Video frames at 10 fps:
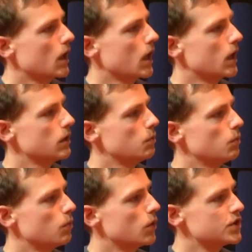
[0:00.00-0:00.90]
And
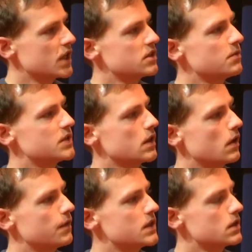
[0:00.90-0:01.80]
what Jest
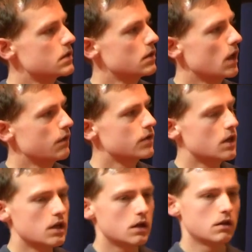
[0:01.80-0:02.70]
observes is that if
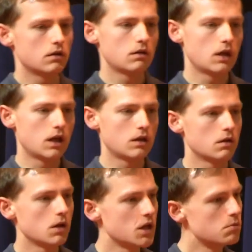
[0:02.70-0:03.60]
in a
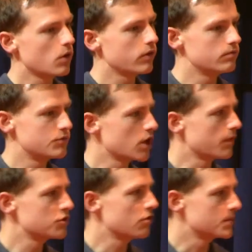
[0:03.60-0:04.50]
modern
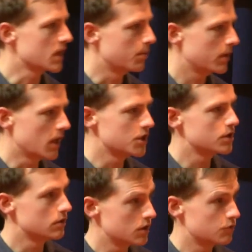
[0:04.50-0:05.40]
JavaScript
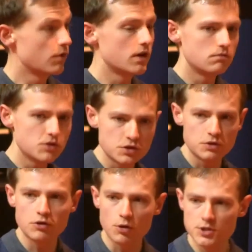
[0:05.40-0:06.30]
application that's written
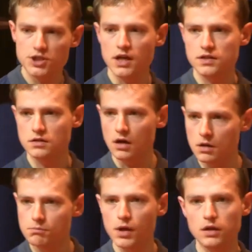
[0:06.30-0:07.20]
using common JS
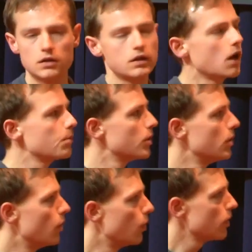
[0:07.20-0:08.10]
style and bundled up,
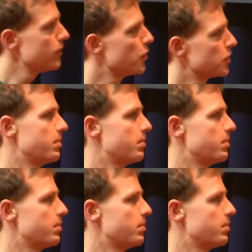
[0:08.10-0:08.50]
all of your